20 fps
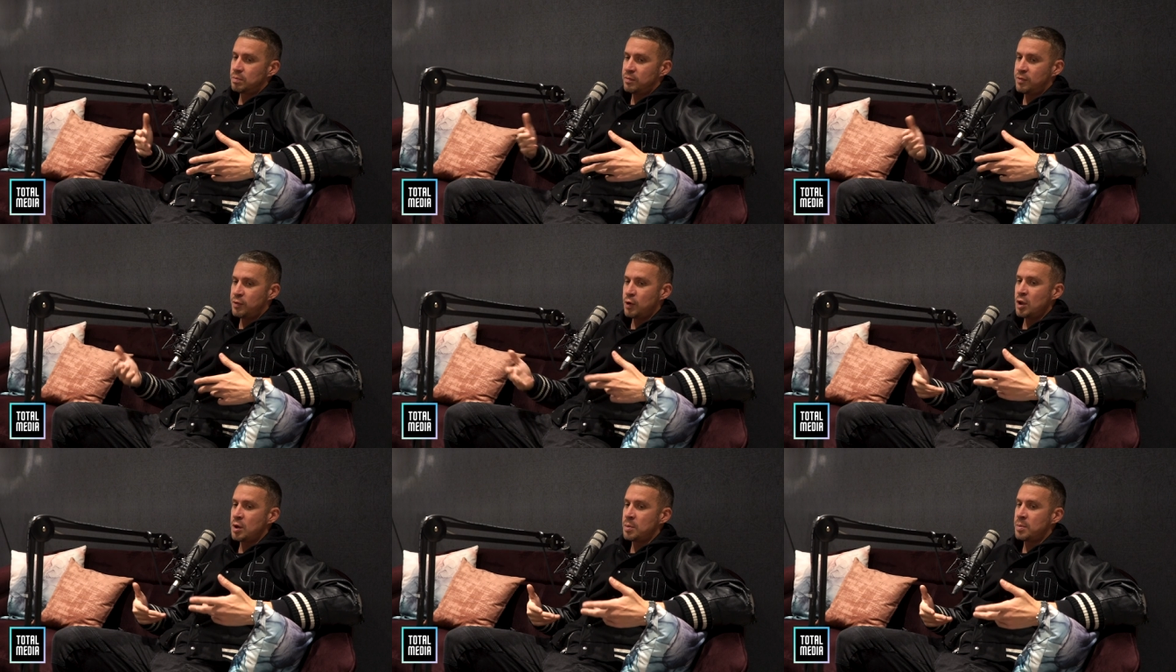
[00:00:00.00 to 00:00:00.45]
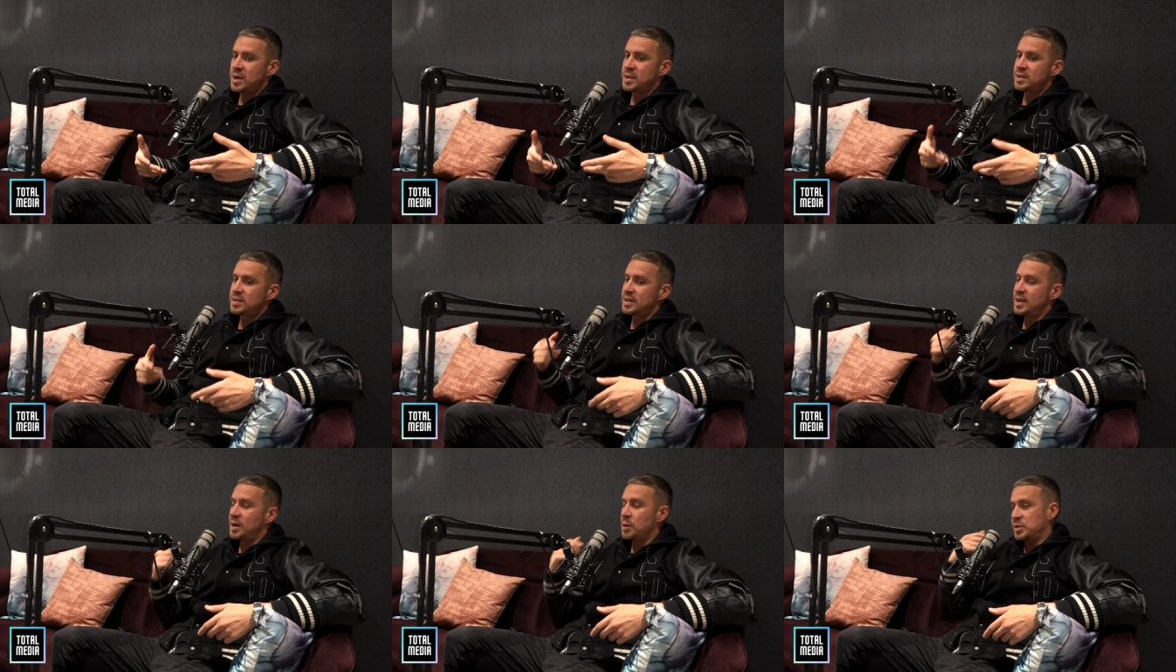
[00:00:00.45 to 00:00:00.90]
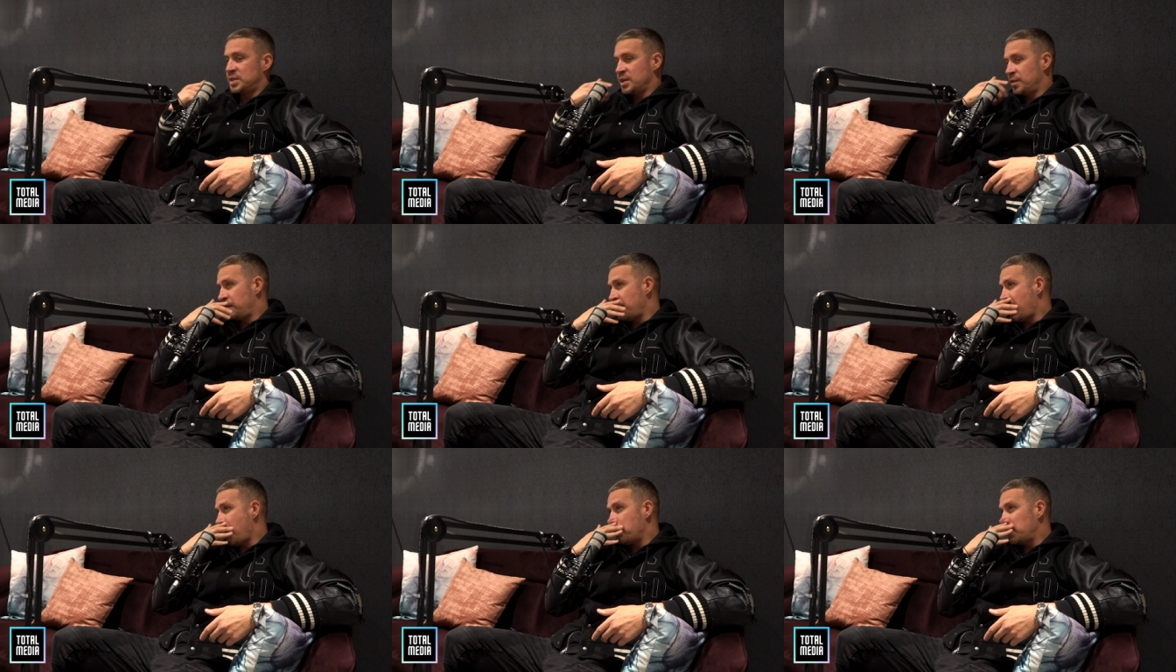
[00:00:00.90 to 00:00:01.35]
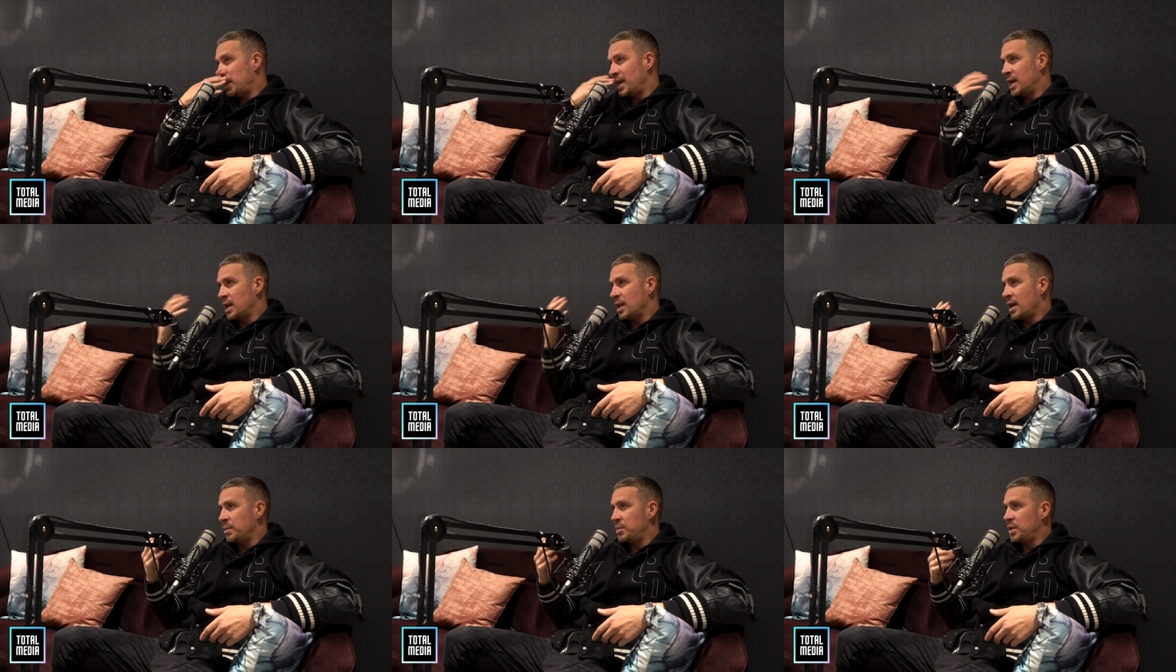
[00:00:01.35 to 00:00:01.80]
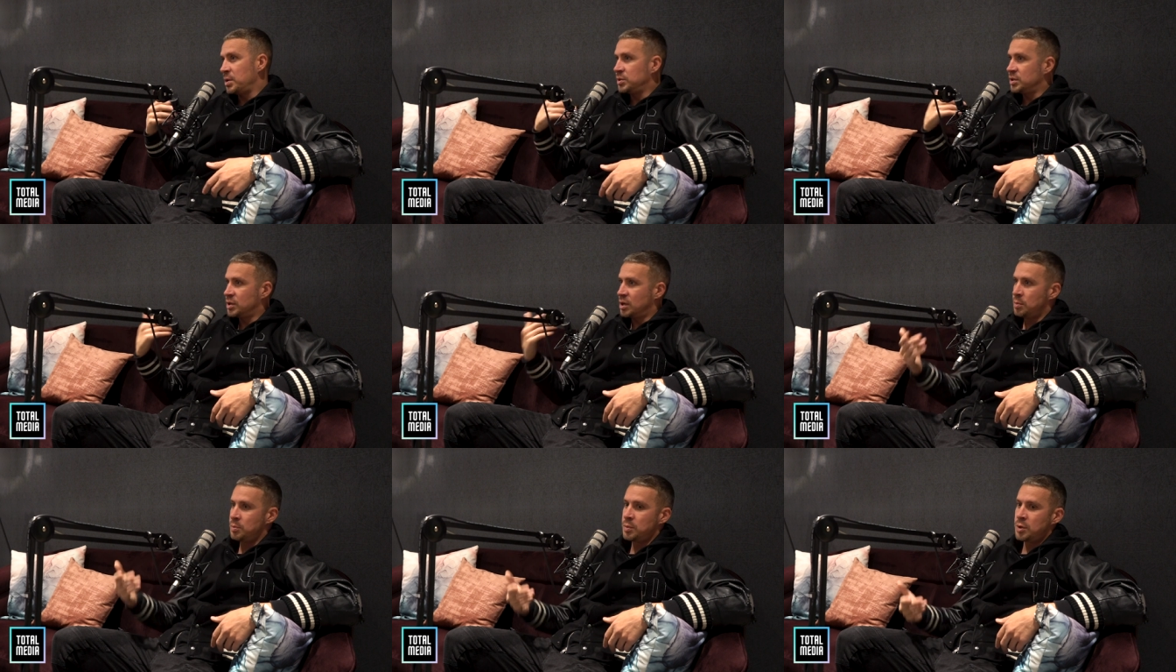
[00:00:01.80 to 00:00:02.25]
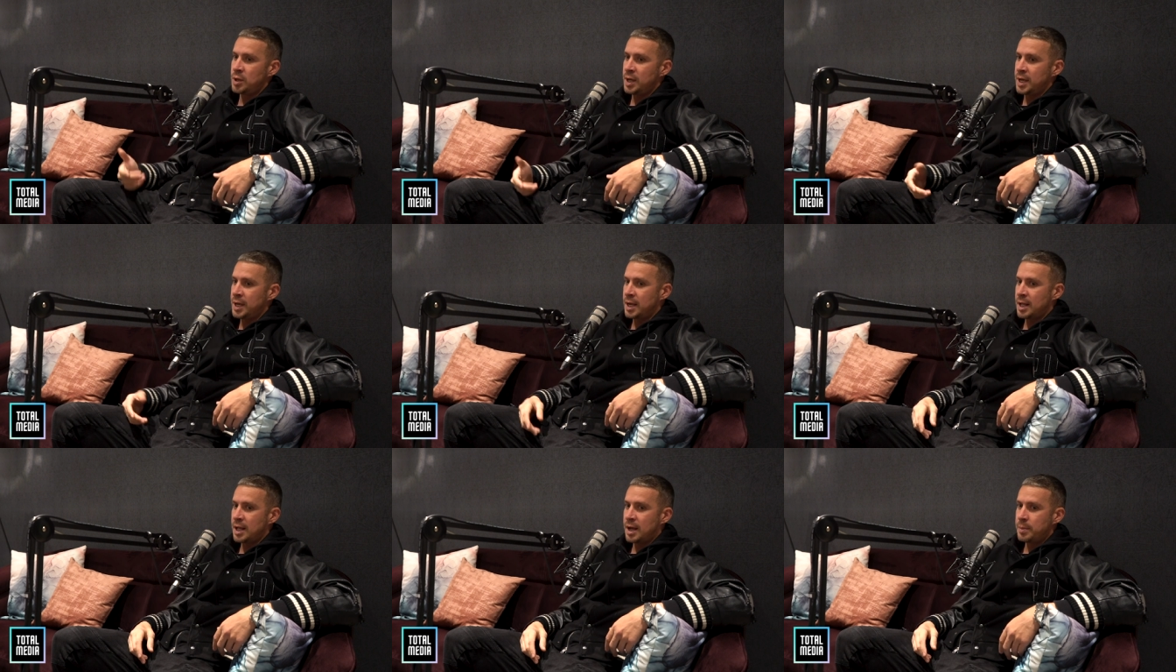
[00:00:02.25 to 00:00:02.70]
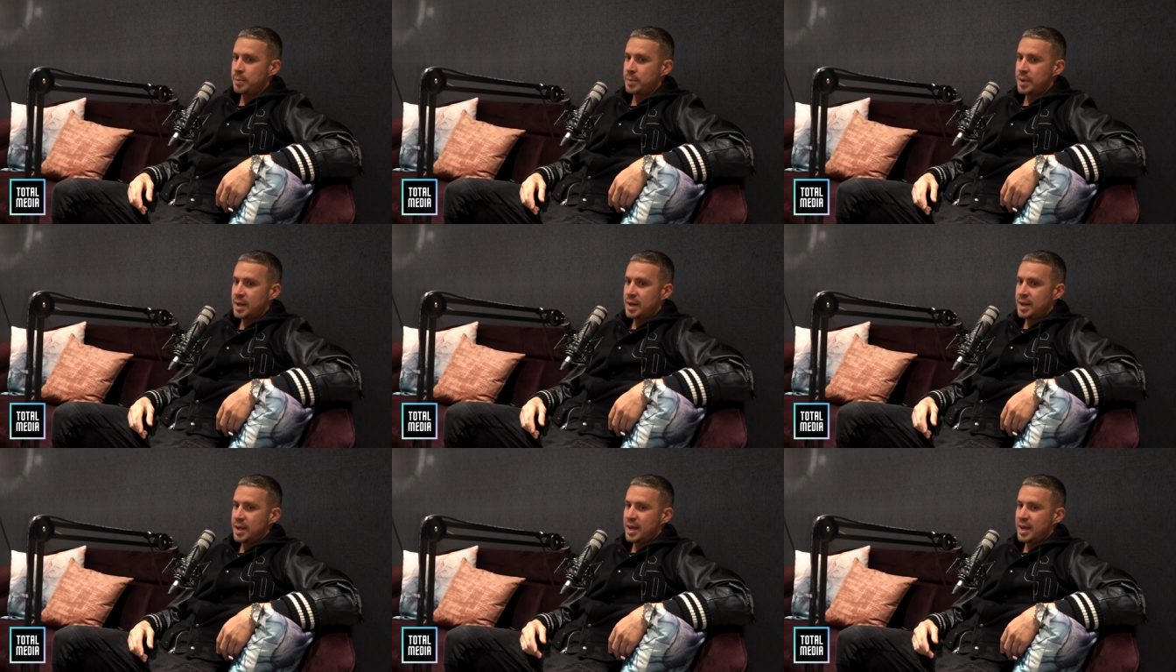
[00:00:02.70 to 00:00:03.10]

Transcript: Fulham as it was a family club, it was a community club.